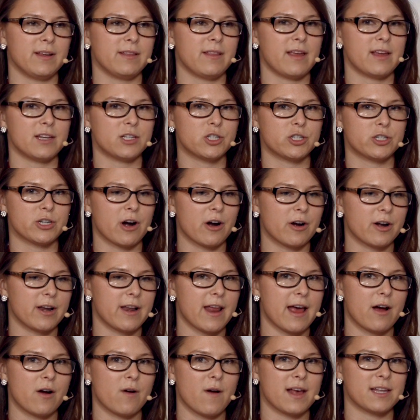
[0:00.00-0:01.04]
They started
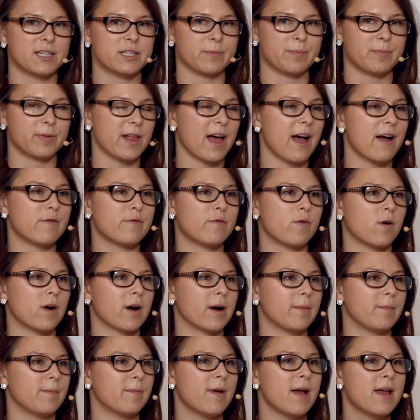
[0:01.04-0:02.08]
out as a
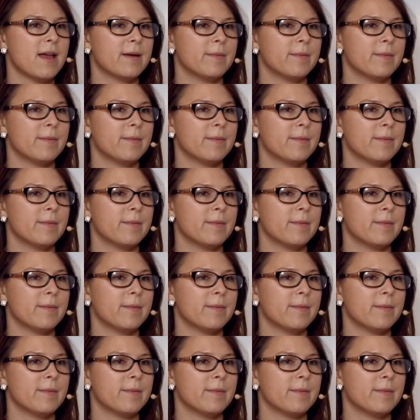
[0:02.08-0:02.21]
platform